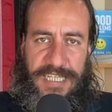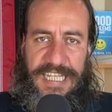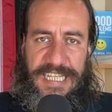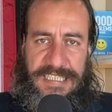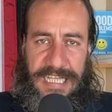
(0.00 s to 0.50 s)

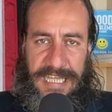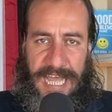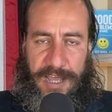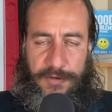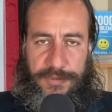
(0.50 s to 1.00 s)
is
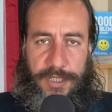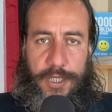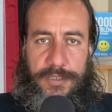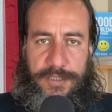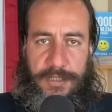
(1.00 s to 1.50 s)
allowed
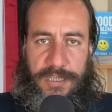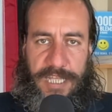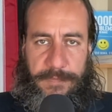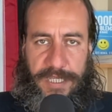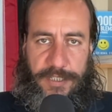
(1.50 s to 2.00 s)
to
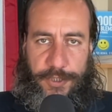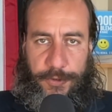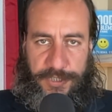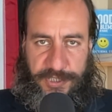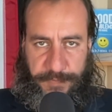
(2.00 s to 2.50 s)
limit
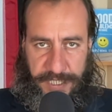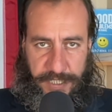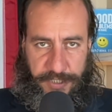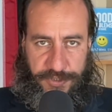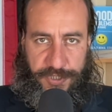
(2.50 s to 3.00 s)
your
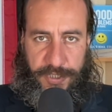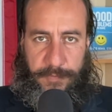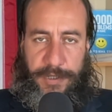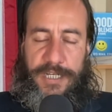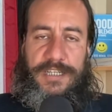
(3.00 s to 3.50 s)
speech,
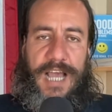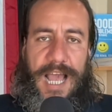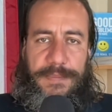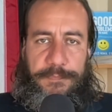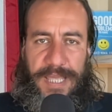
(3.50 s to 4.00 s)
but
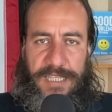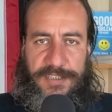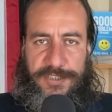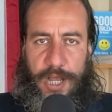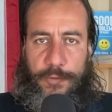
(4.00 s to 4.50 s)
not
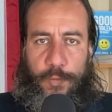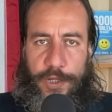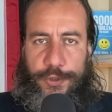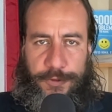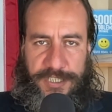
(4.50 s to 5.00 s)
based on
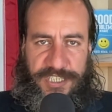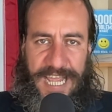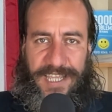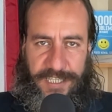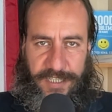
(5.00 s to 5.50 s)
what you're
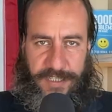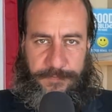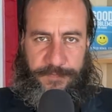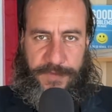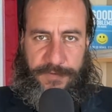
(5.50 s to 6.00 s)
saying,
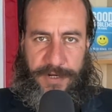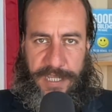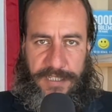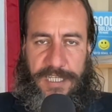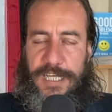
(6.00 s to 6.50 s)

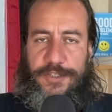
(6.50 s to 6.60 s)
right?